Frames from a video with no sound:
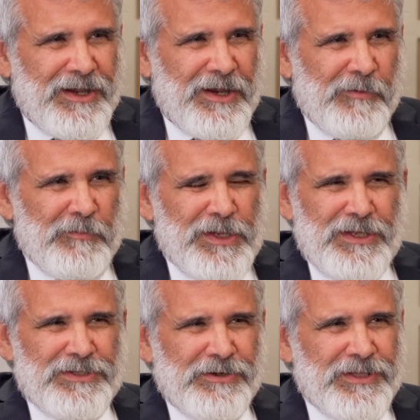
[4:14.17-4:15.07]
um,
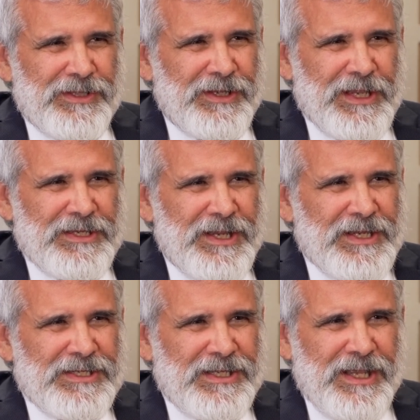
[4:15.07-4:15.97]
during the late
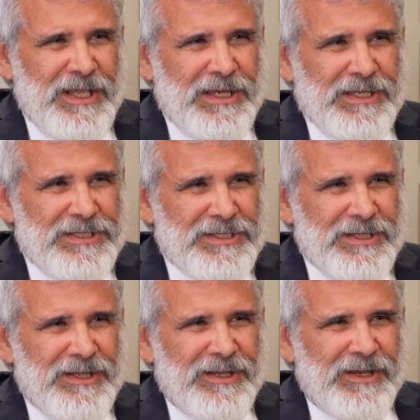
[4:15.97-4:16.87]
1980s.
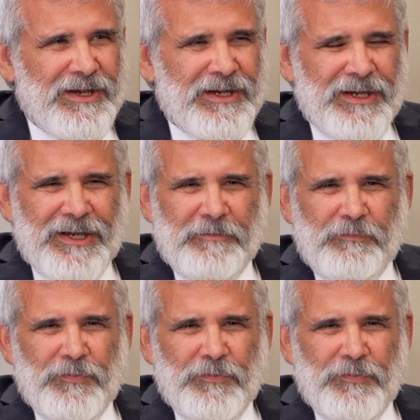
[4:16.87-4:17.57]
Uh,